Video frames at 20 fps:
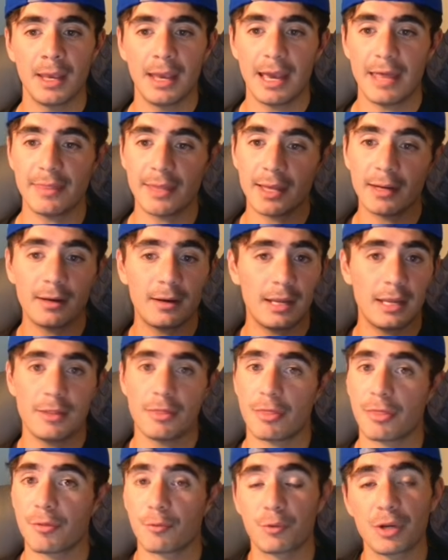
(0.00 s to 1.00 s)
And then
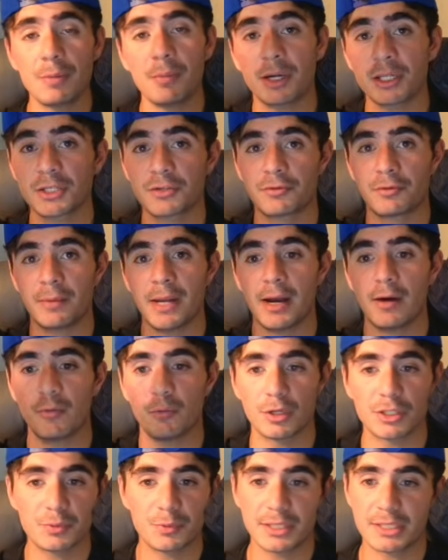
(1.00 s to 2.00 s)
in 3 months from now,
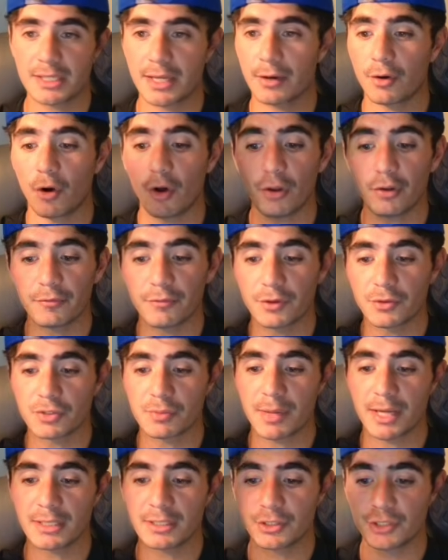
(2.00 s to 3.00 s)
once we send all of those
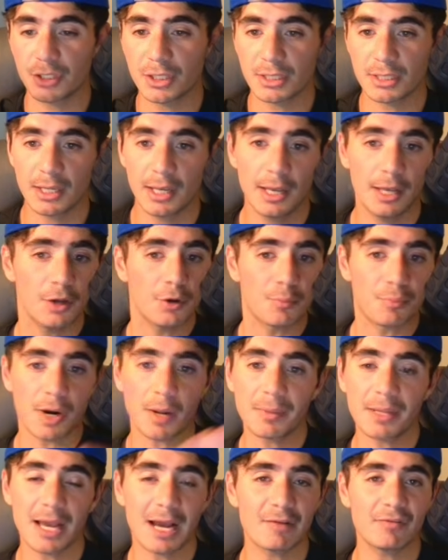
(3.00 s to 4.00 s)
messages, he'll
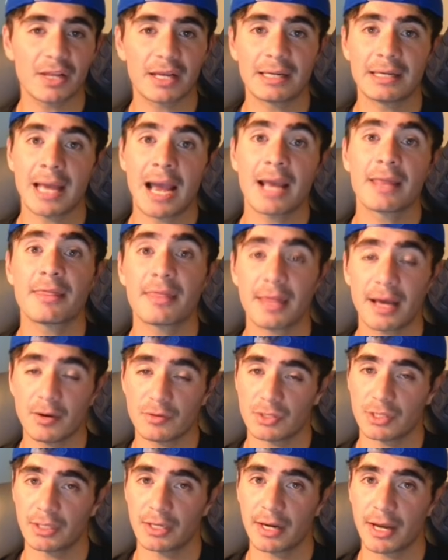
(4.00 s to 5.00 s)
probably have like
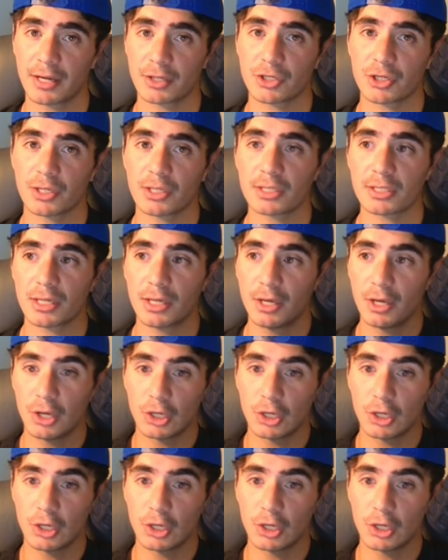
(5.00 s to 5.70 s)
9,000 connections.